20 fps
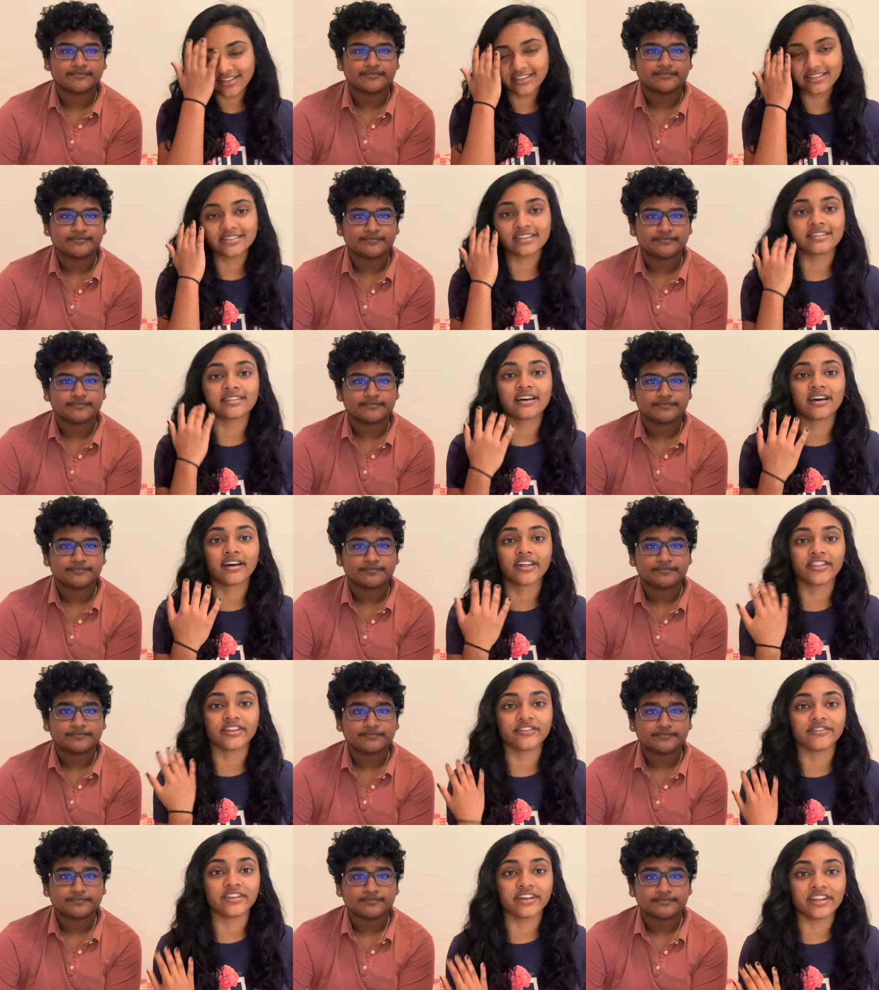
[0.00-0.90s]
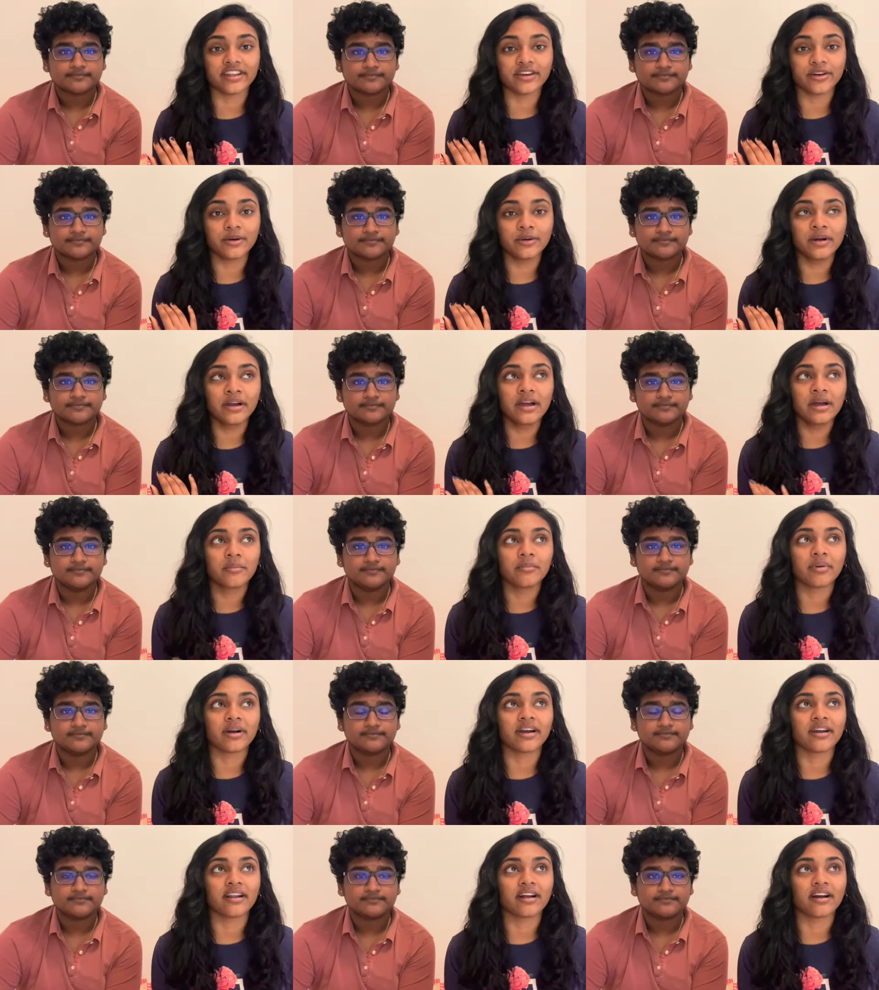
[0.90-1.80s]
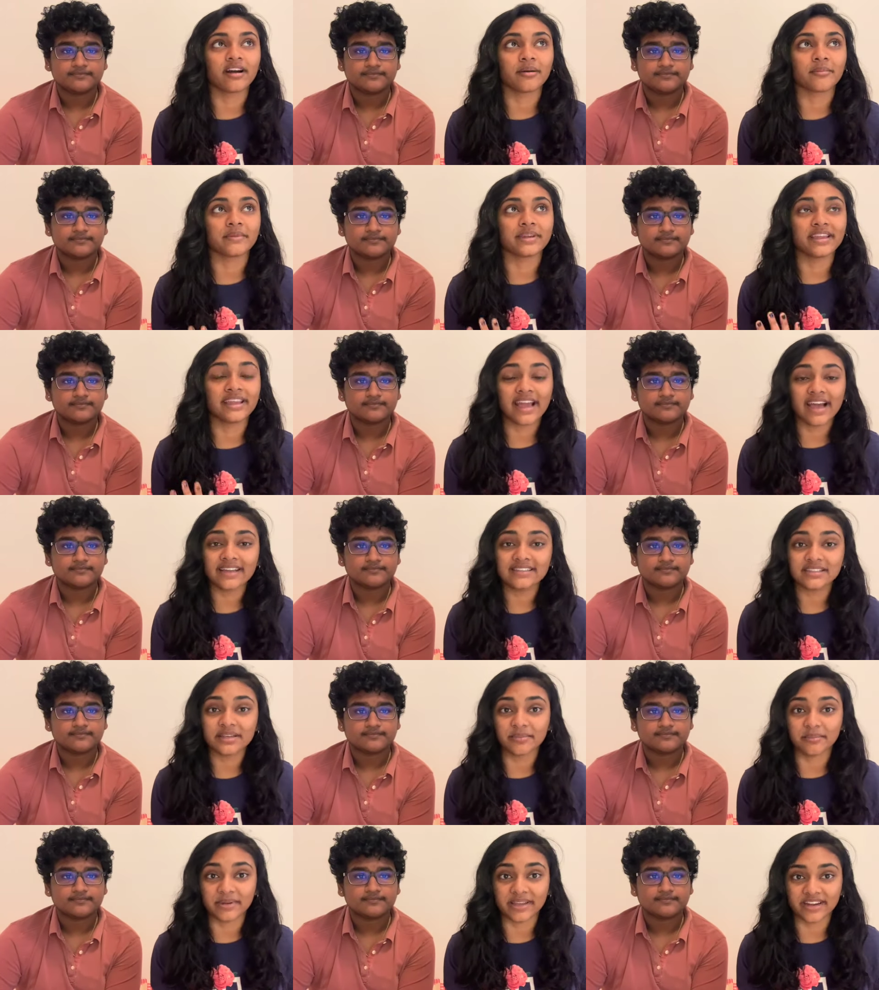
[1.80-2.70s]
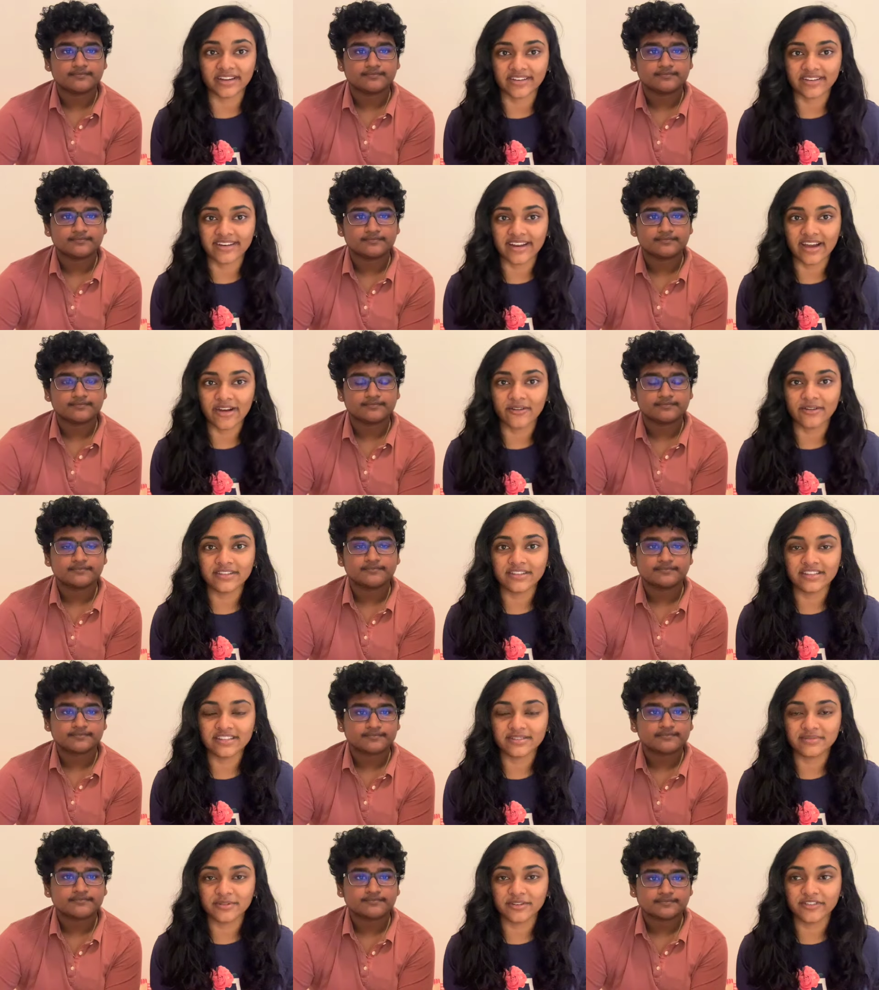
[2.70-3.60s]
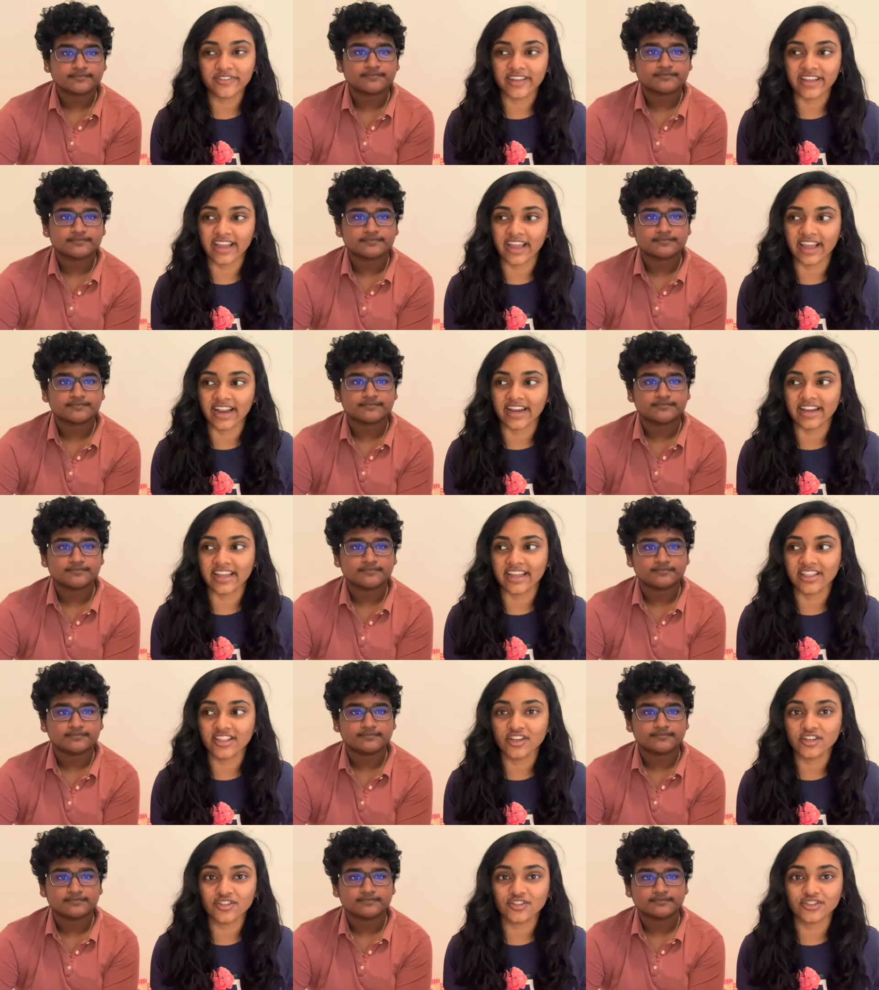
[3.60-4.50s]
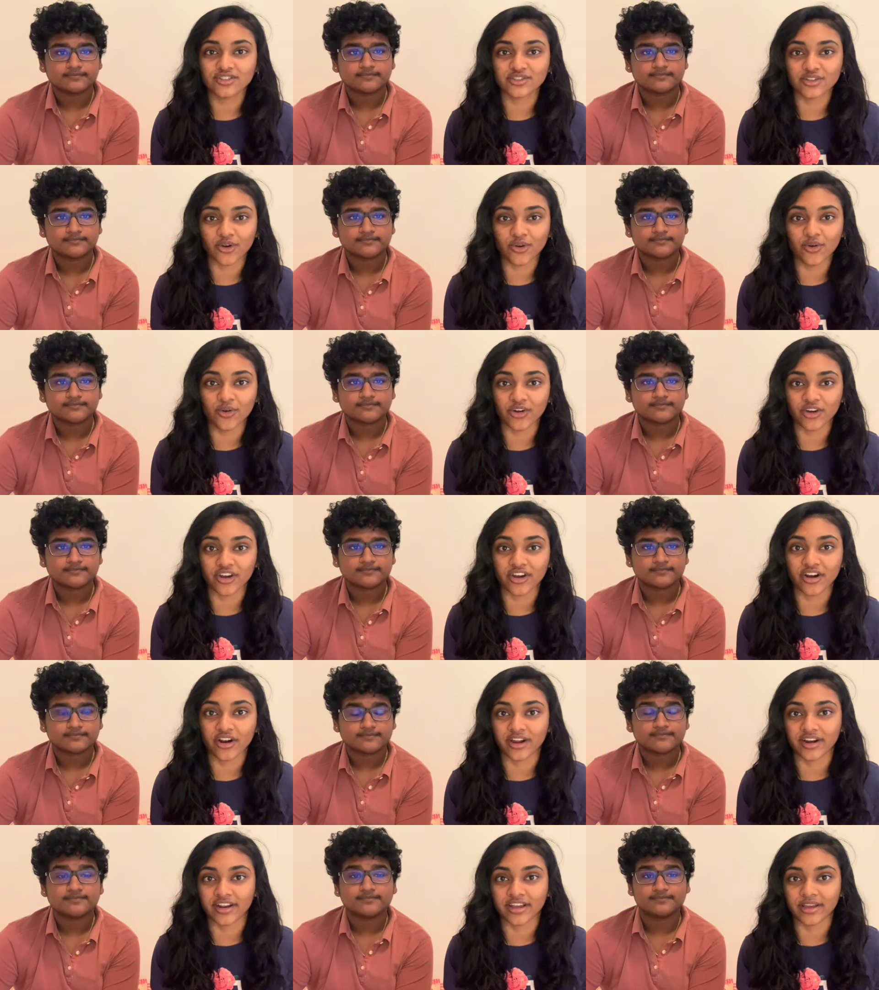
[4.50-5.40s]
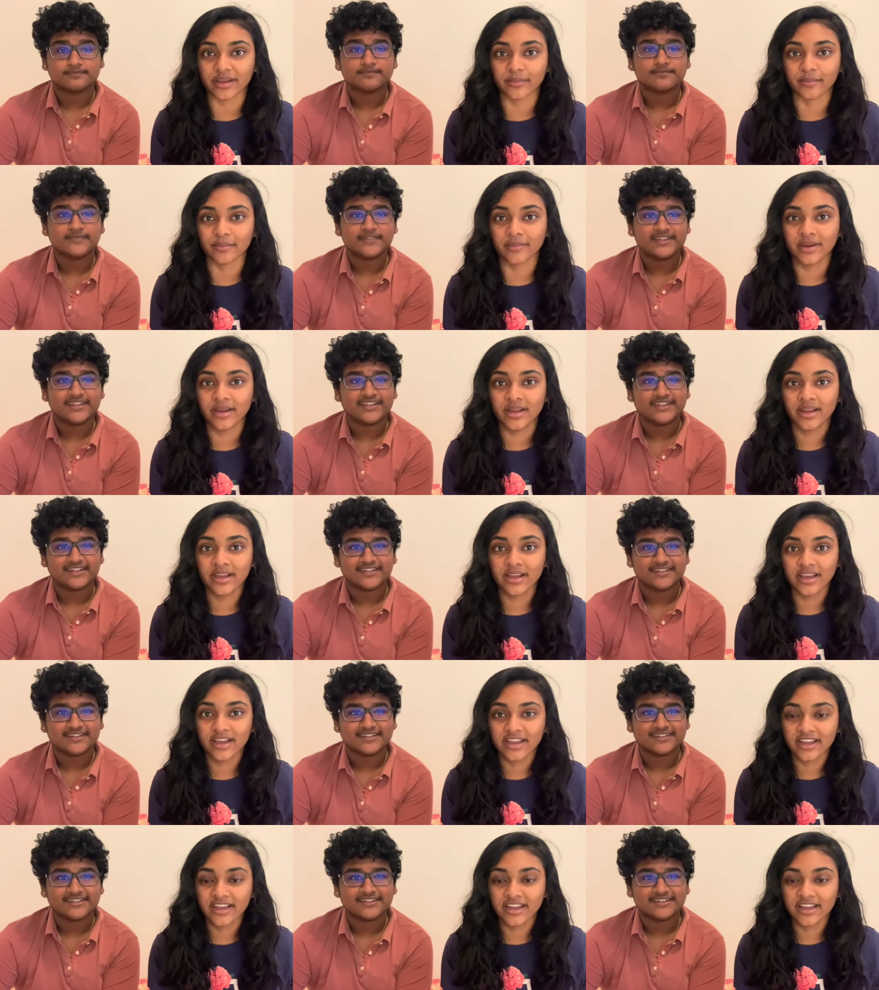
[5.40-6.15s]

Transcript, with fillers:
Speaker 1: this in the other video, mm -hmm. but um, he has a beard now in this movie, and it looks so good on him. Yeah.